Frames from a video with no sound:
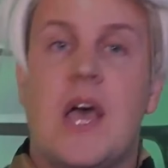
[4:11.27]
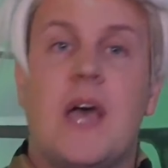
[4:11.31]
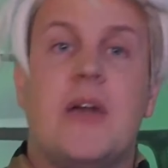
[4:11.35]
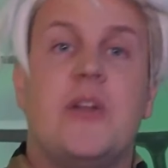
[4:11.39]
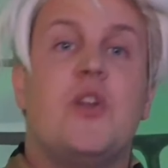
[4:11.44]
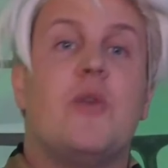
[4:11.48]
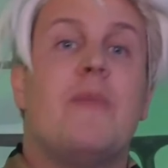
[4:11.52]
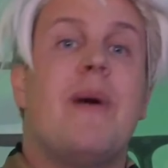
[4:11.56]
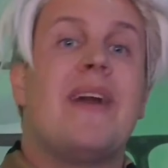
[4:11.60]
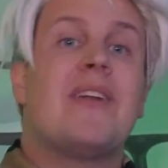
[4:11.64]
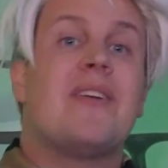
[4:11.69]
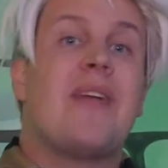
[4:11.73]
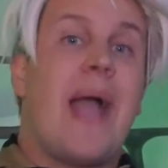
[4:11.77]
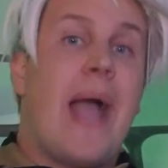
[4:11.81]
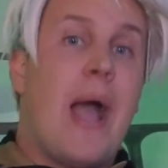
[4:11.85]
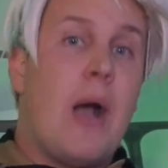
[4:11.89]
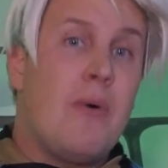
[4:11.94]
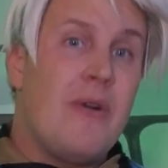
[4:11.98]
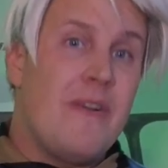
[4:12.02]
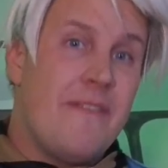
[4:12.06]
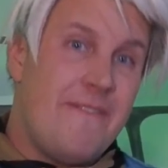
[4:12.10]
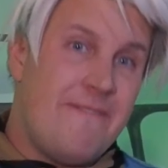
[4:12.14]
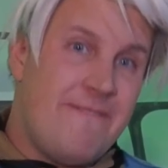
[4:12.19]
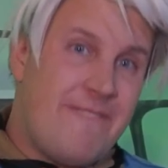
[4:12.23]
No matter
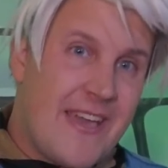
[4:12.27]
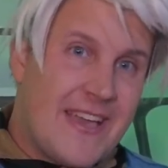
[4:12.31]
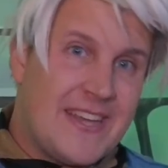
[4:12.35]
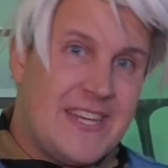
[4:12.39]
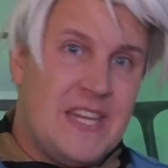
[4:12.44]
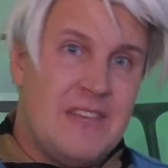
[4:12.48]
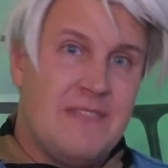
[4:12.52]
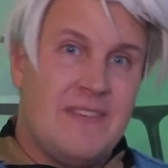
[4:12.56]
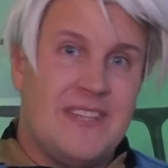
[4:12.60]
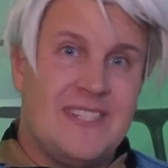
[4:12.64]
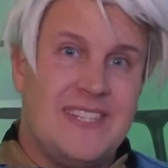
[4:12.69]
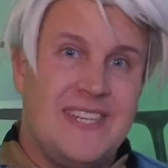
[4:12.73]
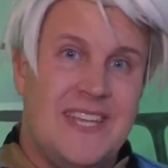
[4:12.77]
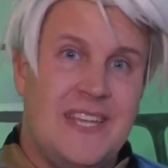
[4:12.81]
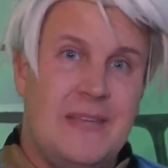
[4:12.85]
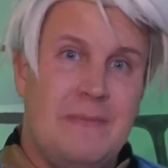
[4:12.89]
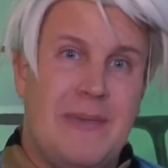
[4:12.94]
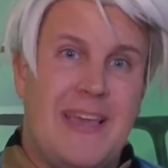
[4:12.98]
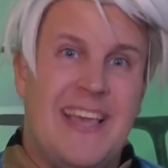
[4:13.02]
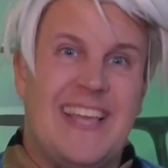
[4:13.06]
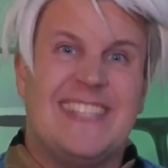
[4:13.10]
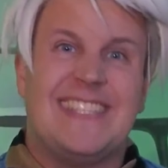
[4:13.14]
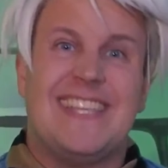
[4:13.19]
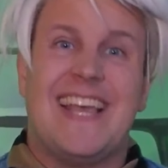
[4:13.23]
how effective a team
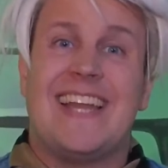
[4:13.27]
is